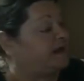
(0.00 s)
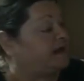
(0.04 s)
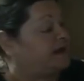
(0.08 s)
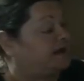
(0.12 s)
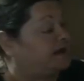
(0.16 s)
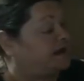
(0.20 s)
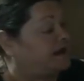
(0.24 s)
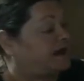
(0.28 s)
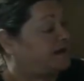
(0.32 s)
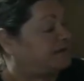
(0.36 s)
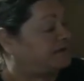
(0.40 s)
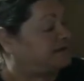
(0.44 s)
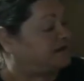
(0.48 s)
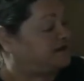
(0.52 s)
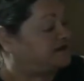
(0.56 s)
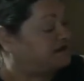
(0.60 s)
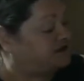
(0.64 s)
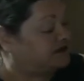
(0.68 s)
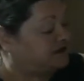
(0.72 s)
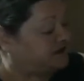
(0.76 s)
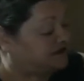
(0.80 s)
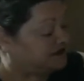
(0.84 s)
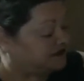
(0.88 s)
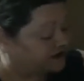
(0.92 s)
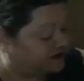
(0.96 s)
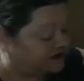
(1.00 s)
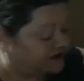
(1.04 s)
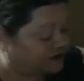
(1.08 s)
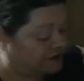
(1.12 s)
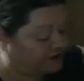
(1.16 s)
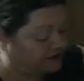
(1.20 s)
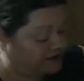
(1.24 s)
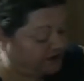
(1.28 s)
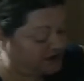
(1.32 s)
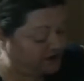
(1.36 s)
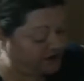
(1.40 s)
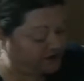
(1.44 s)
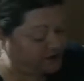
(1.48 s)
let me just
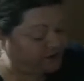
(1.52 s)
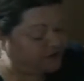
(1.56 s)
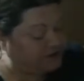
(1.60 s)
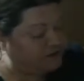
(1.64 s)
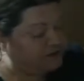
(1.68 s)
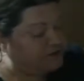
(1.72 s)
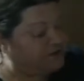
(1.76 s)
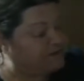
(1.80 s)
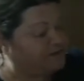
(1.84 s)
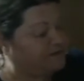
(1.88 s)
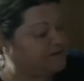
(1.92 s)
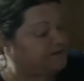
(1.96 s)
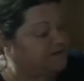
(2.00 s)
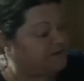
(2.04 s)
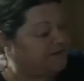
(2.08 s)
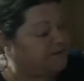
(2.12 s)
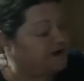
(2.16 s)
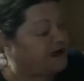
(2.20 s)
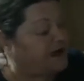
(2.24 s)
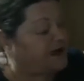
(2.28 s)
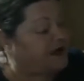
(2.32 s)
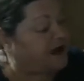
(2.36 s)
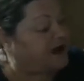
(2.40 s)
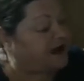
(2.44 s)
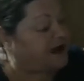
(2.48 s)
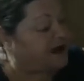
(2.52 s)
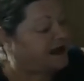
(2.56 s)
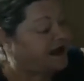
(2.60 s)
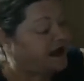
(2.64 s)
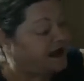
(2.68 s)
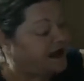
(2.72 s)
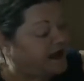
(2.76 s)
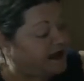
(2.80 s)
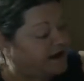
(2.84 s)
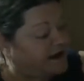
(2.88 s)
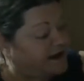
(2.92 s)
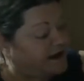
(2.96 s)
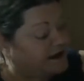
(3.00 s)
show you. I
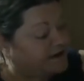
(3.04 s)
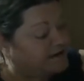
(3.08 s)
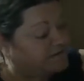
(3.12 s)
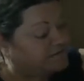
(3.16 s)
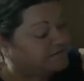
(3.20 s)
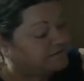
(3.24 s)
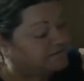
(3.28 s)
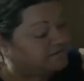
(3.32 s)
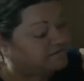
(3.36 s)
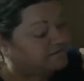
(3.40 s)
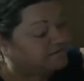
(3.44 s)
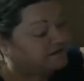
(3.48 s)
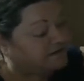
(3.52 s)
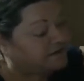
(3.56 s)
have